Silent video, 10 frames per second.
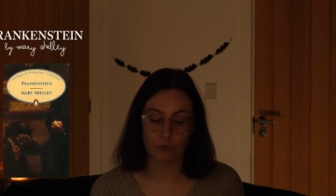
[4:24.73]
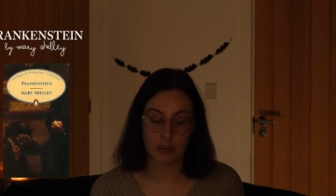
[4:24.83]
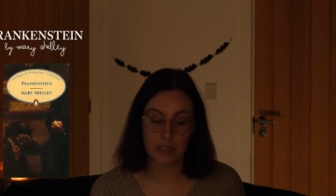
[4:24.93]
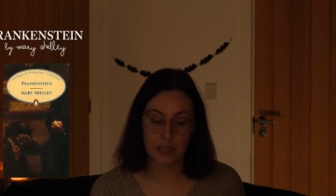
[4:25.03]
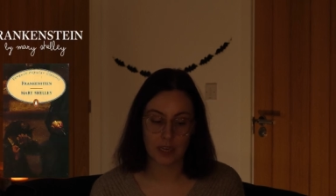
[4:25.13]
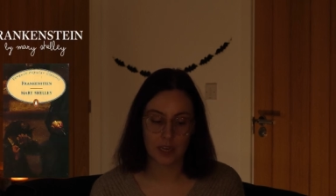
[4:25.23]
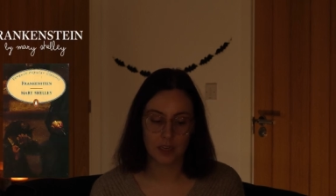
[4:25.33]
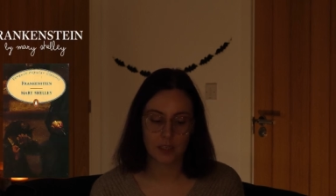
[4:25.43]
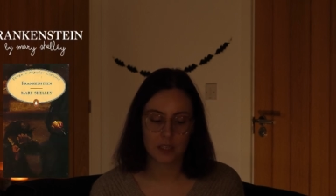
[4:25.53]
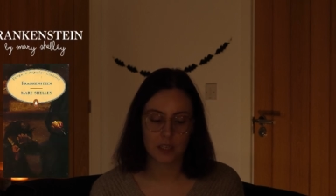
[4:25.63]
reading
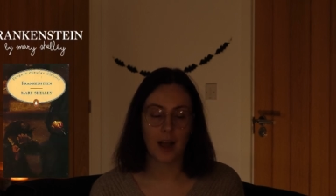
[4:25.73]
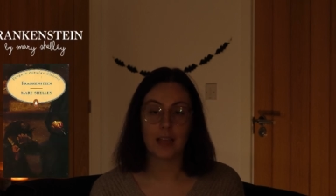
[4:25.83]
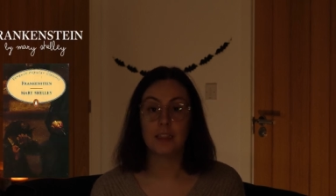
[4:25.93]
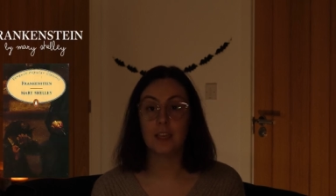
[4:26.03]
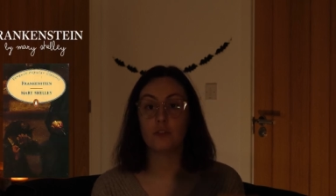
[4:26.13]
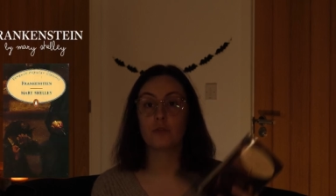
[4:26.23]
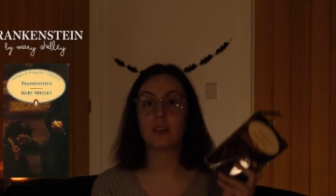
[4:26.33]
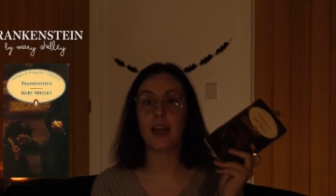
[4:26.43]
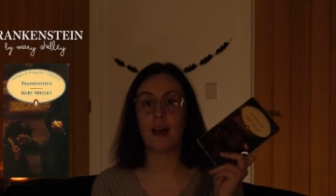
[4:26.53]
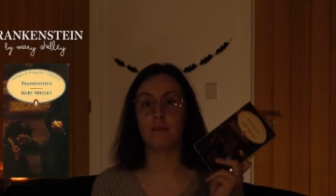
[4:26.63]
it. I
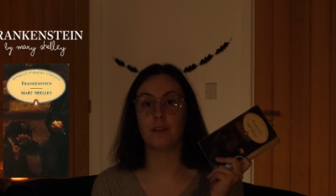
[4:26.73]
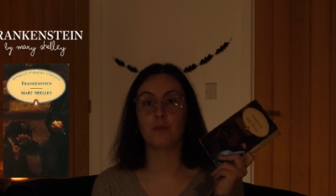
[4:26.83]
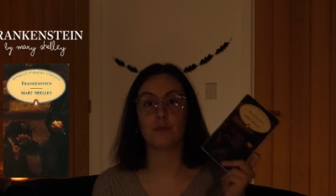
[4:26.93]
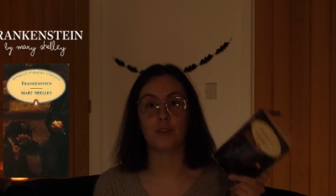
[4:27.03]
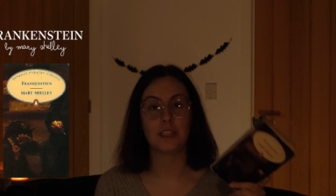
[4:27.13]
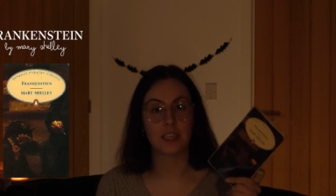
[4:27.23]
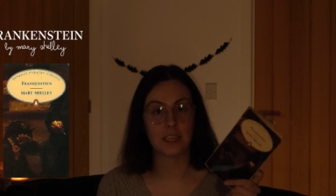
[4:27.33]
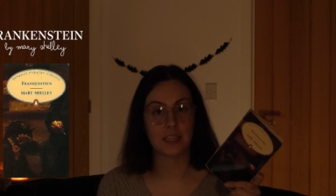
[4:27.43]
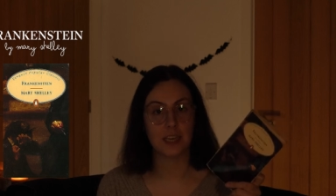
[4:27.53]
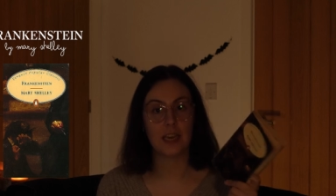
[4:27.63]
literally have it
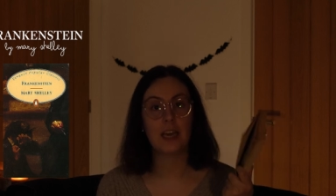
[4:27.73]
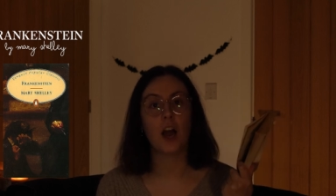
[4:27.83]
physically.